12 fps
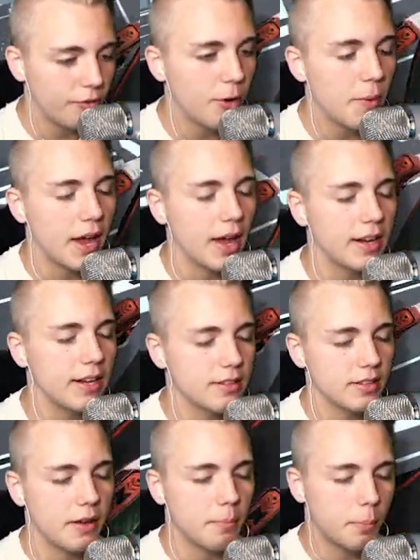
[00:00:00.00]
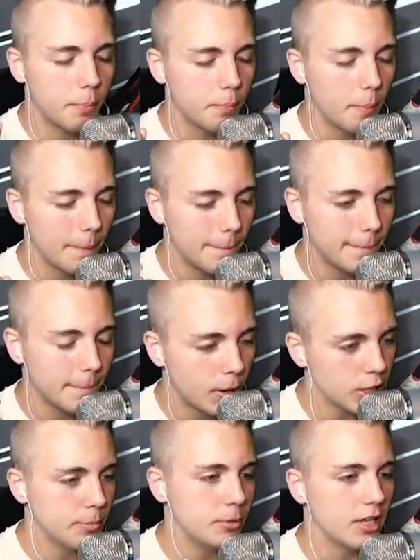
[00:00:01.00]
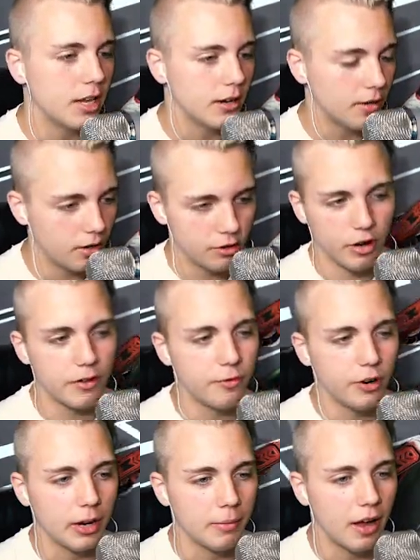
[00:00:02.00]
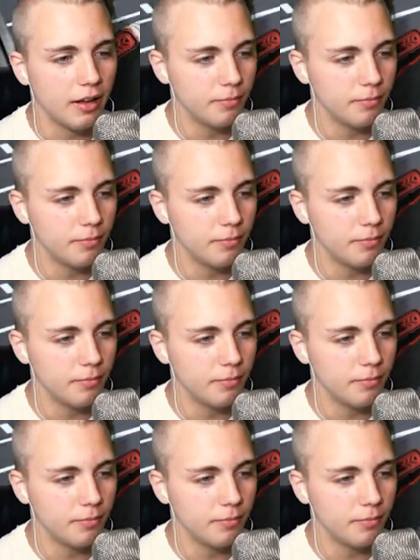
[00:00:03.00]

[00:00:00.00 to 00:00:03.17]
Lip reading: Vauban is a 100% great frame.